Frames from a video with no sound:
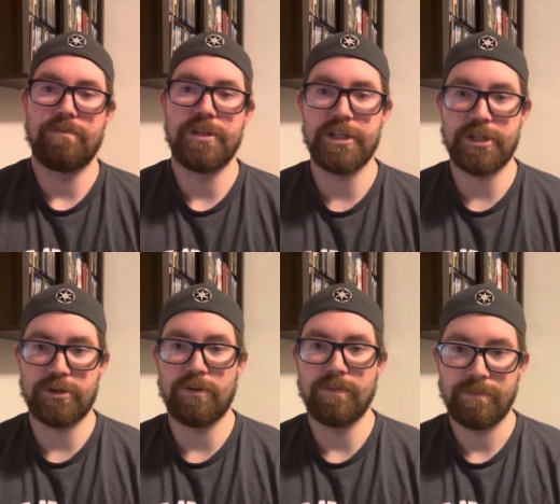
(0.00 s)

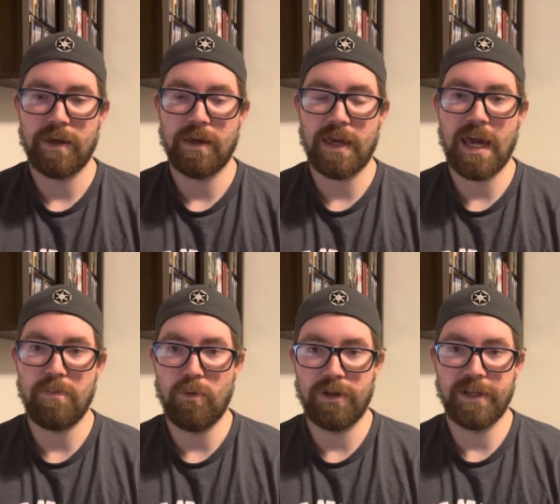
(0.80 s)
digital
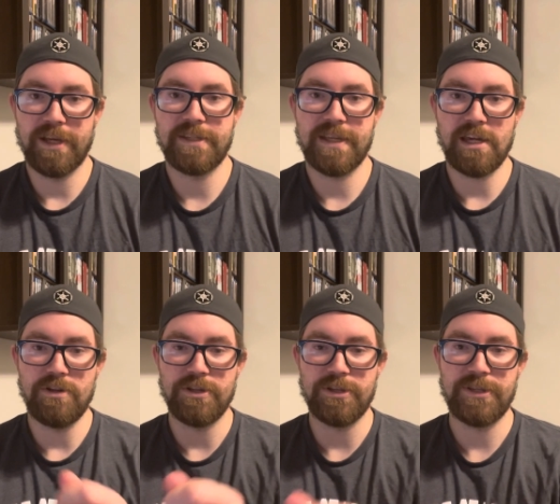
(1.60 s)
game, more or less, that you
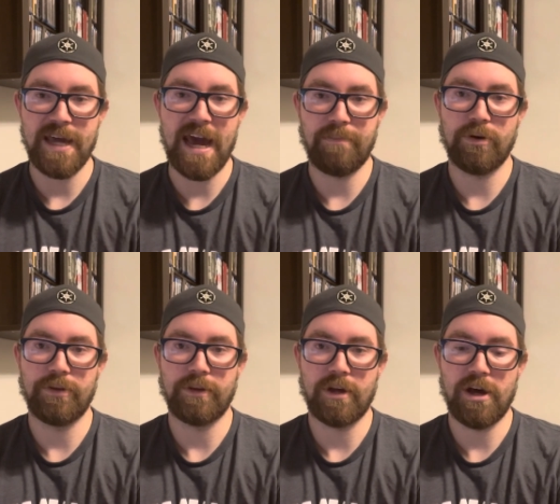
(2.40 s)
just tap
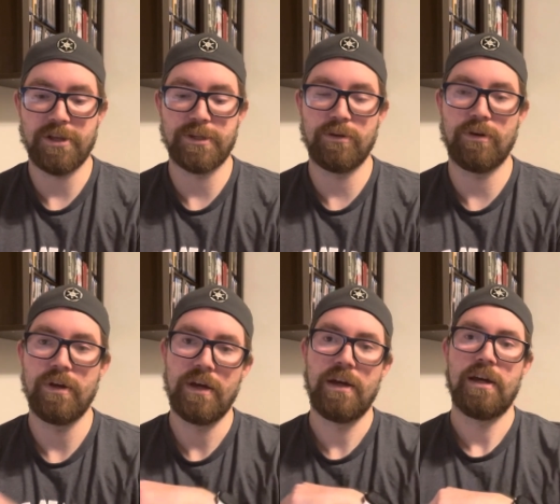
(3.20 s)
on the console.
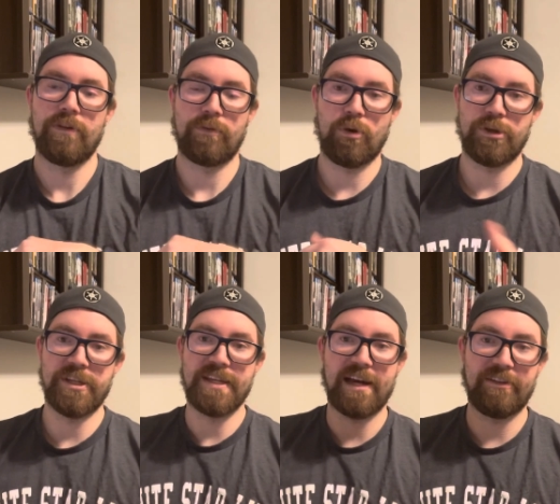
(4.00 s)
Of course,
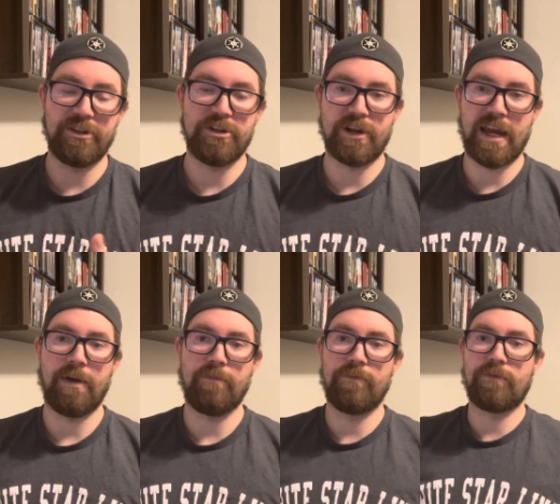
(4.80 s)
it downloads your
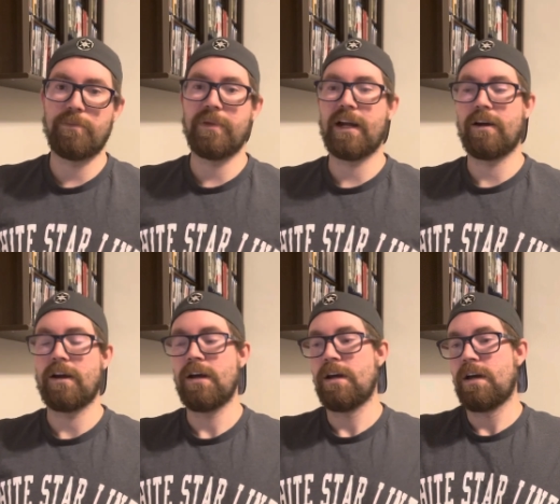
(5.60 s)
game from there.
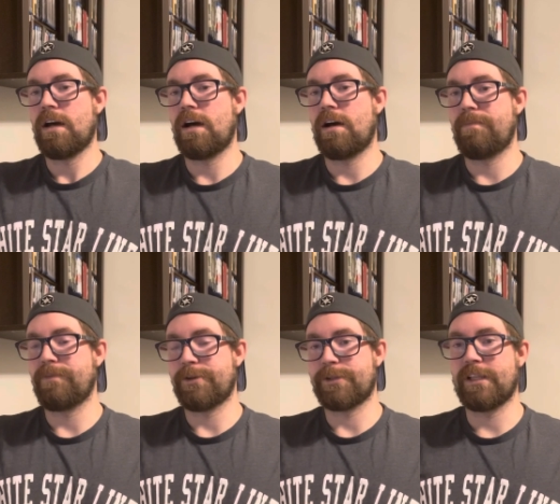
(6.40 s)

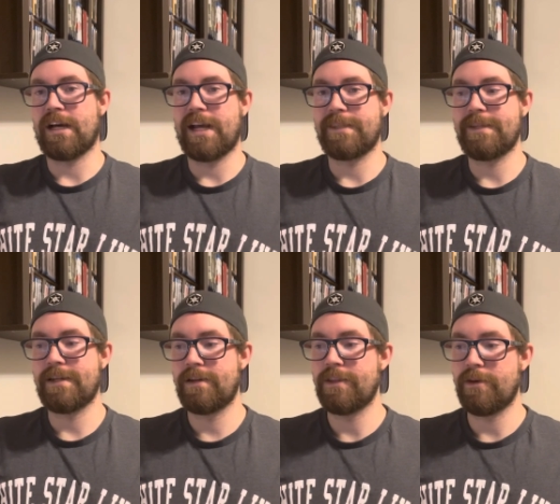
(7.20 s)
There's a lot
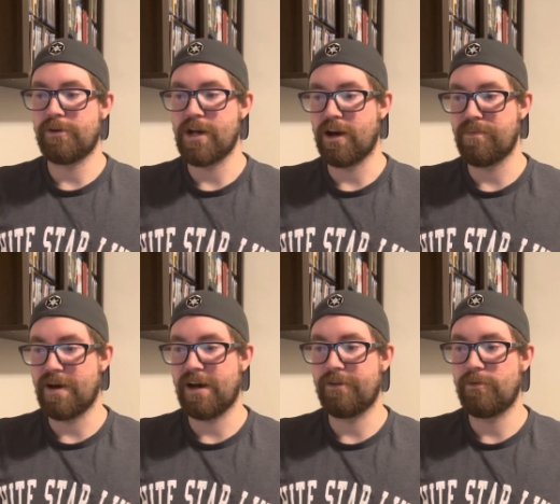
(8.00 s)
they were talking
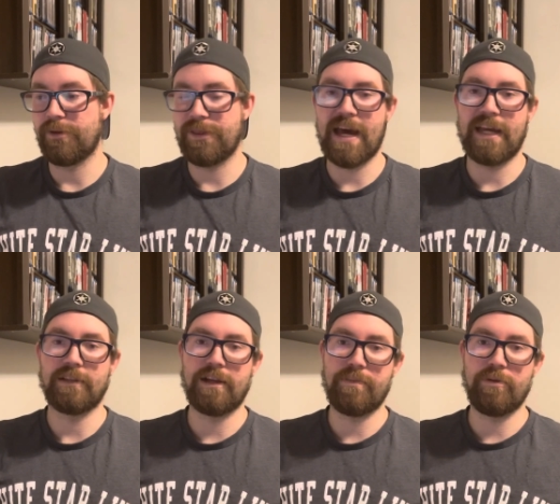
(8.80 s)
about with that.
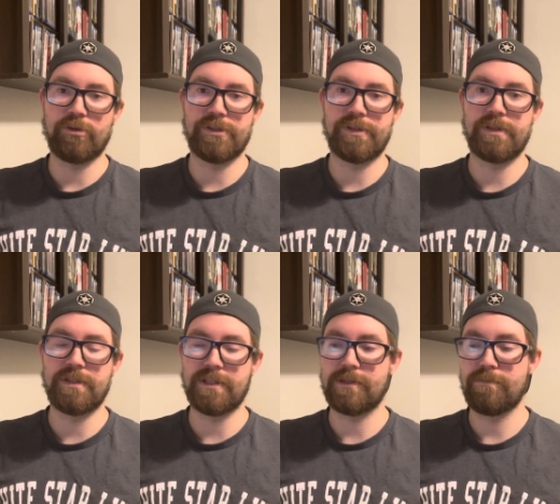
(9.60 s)
A lot of people were
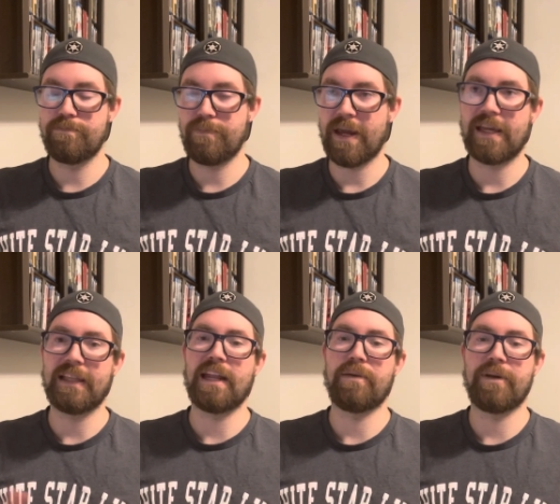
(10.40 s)

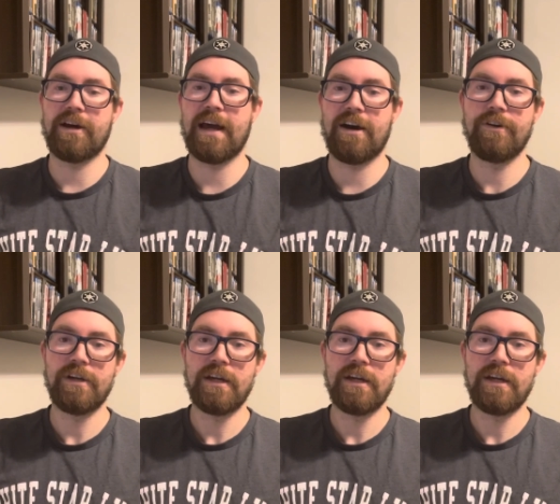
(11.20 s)
speculating about how